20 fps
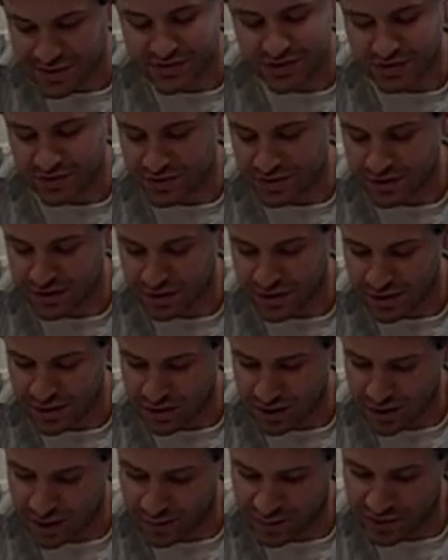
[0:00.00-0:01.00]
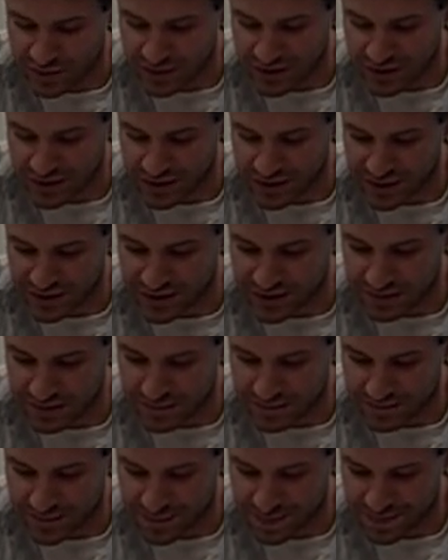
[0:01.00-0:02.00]
answer, plug it in
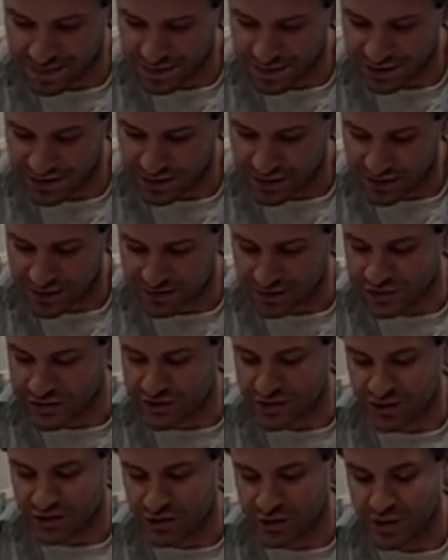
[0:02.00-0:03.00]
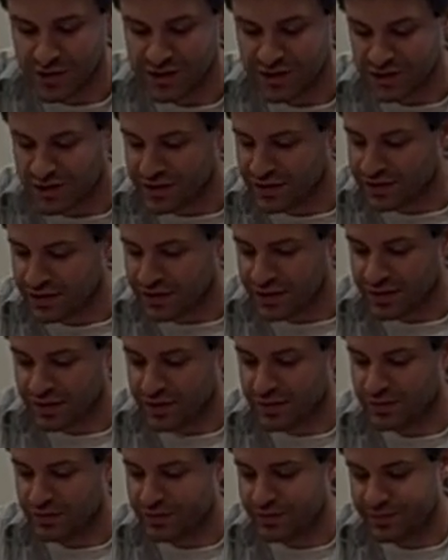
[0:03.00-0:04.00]
to the differential equation,
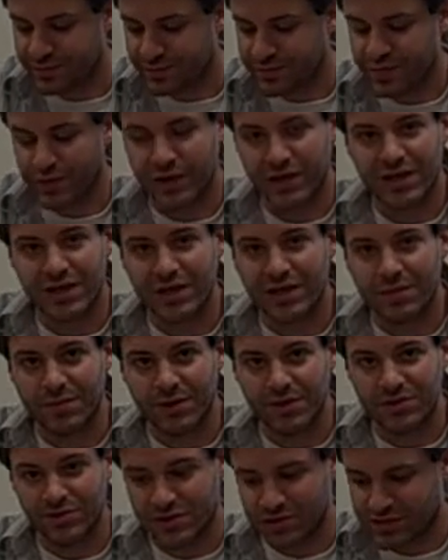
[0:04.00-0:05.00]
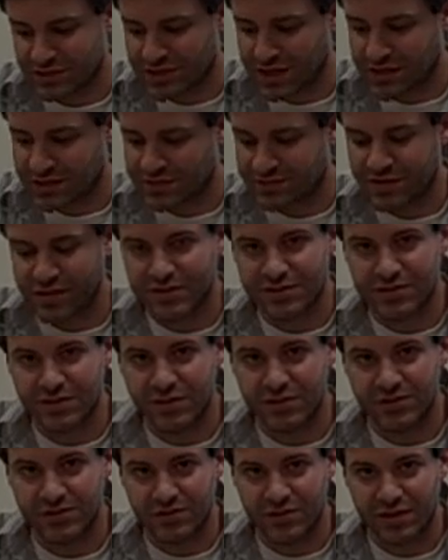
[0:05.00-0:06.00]
plug it in, make sure it satisfies the
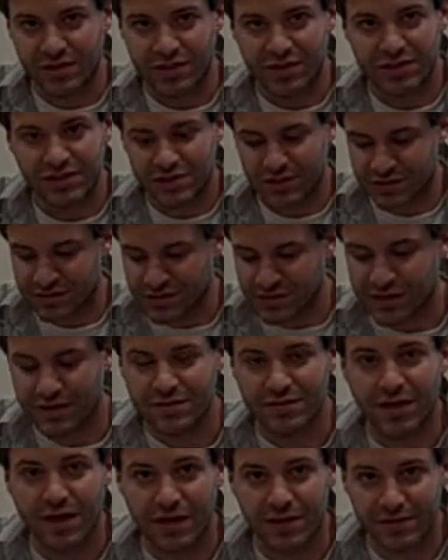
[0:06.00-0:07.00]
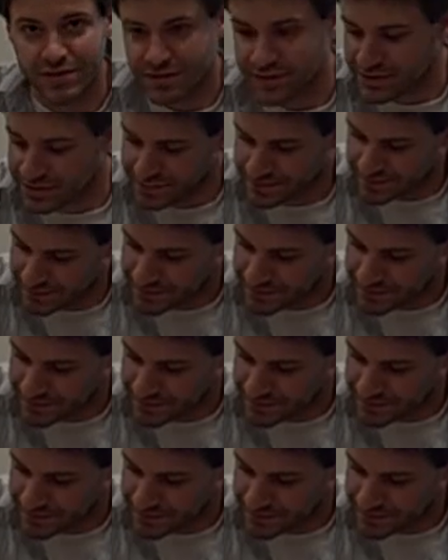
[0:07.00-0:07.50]
initial conditions, and it does.